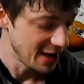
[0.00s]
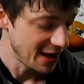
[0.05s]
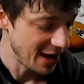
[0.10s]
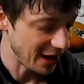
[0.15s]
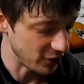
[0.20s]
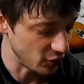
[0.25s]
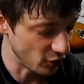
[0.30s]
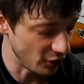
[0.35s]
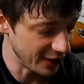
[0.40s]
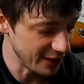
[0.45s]

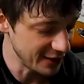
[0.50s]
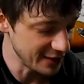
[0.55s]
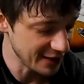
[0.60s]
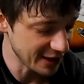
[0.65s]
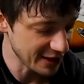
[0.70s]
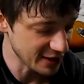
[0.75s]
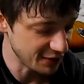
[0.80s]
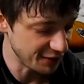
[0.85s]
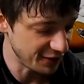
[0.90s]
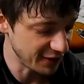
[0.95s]
and your
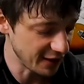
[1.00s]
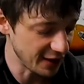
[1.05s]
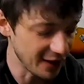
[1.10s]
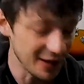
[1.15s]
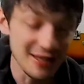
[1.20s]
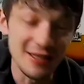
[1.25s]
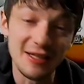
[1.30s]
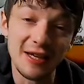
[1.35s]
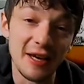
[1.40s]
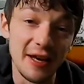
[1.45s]
index finger
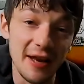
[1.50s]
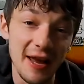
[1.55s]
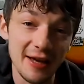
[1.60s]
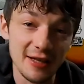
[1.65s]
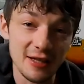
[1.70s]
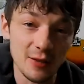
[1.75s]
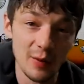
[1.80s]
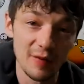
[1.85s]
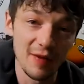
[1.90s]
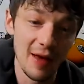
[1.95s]
is
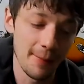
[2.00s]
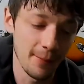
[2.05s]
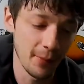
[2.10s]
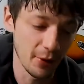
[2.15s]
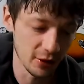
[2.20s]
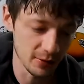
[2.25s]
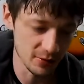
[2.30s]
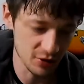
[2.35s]
connecting with that bottom